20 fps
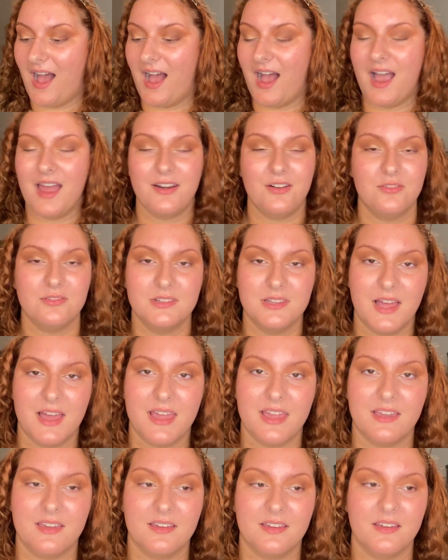I don't
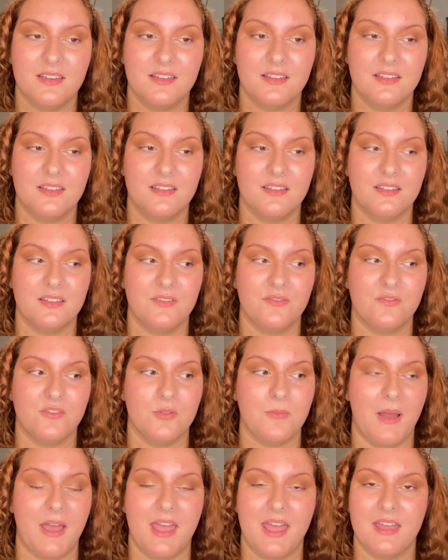like for
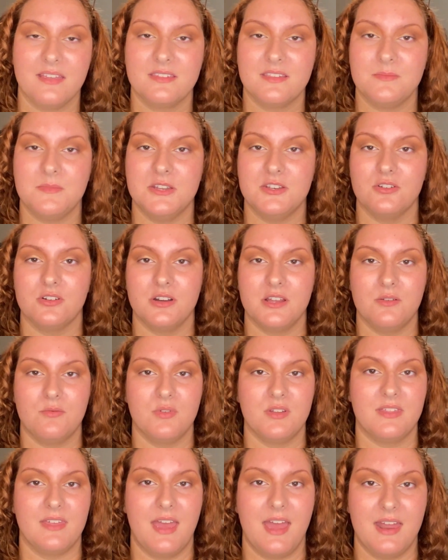my hands to be dirty
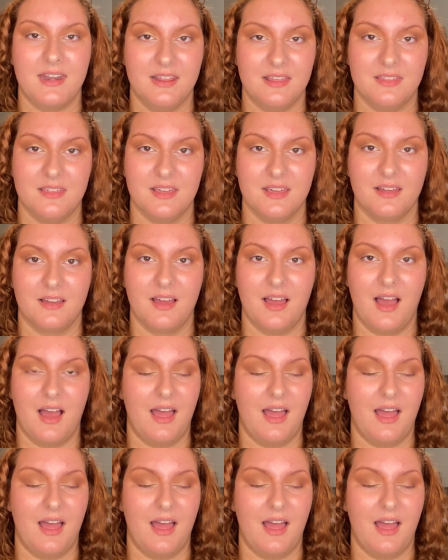with anything.